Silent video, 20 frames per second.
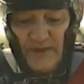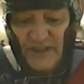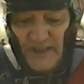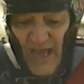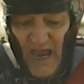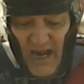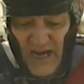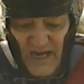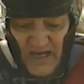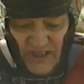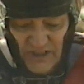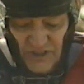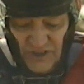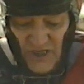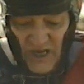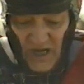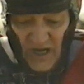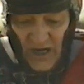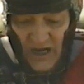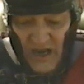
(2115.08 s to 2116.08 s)
From
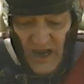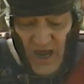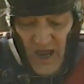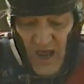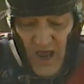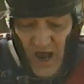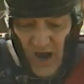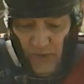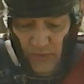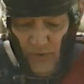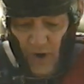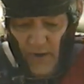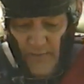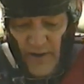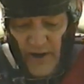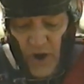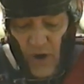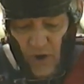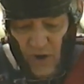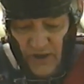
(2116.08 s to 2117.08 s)
standing still, a
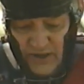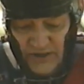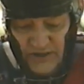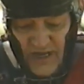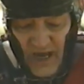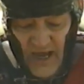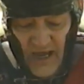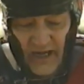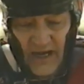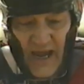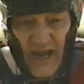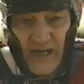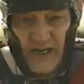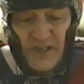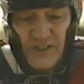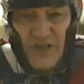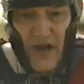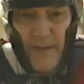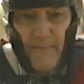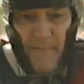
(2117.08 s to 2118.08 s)
Roman horse
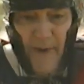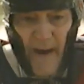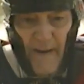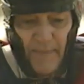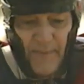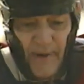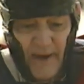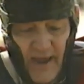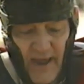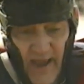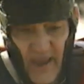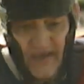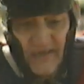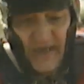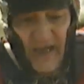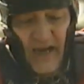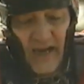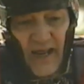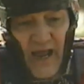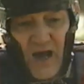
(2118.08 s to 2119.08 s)
can jump up
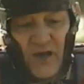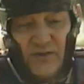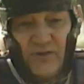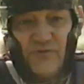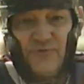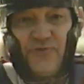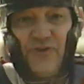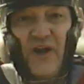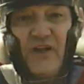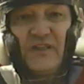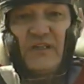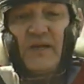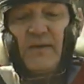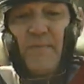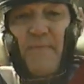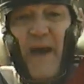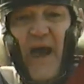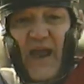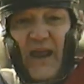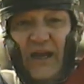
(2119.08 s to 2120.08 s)
and kick out the
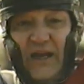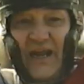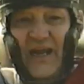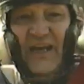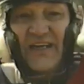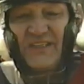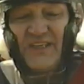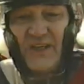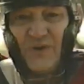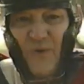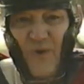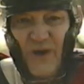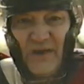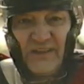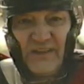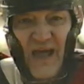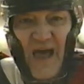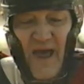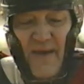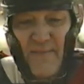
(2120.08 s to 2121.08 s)
front and back legs
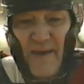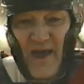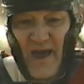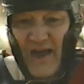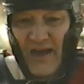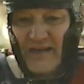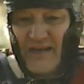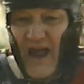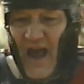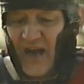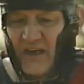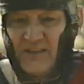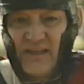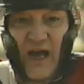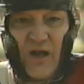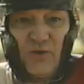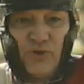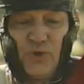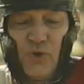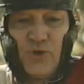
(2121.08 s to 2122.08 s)
at one time,
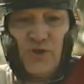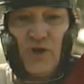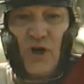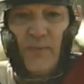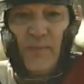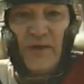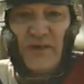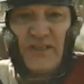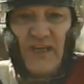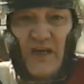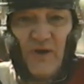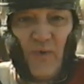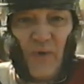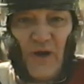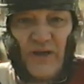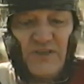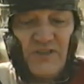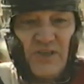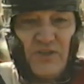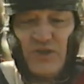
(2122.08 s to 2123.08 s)
knock down 2
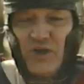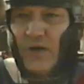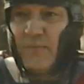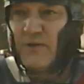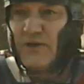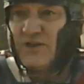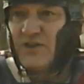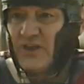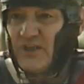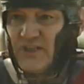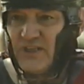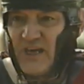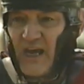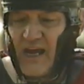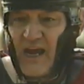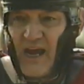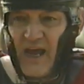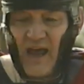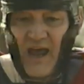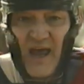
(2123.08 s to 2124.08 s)
Germans at once. The Germans
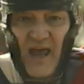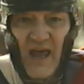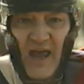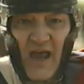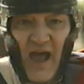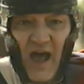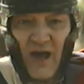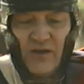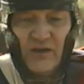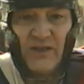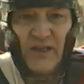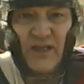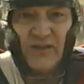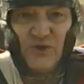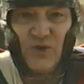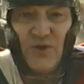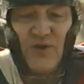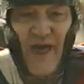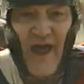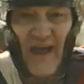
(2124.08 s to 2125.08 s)
just say, hey, how
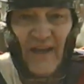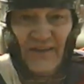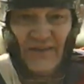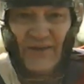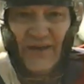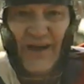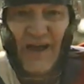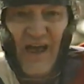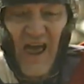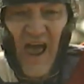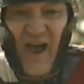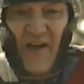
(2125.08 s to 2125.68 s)
do they do that?